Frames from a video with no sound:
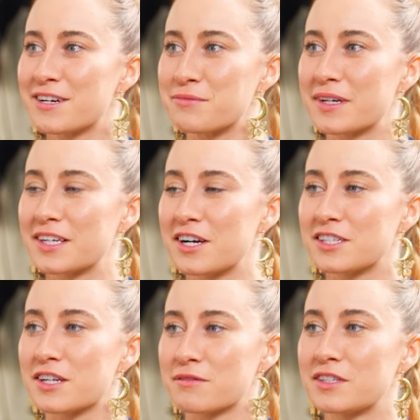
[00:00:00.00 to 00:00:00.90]
Oh my
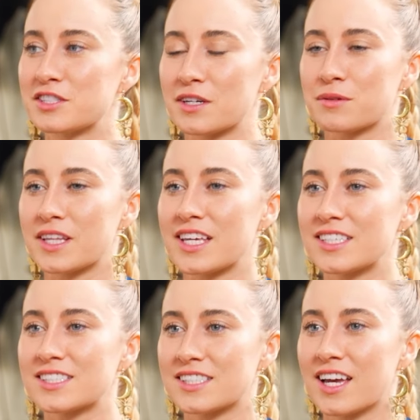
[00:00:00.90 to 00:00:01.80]
gosh. I'm going to check with
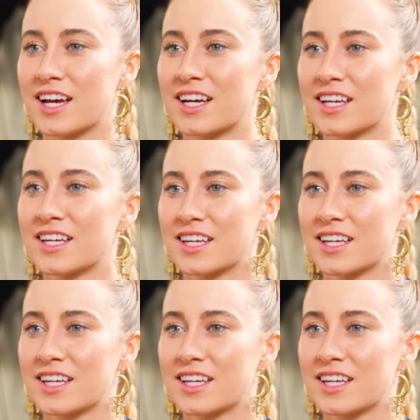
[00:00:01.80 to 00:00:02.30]
Ace. Yeah.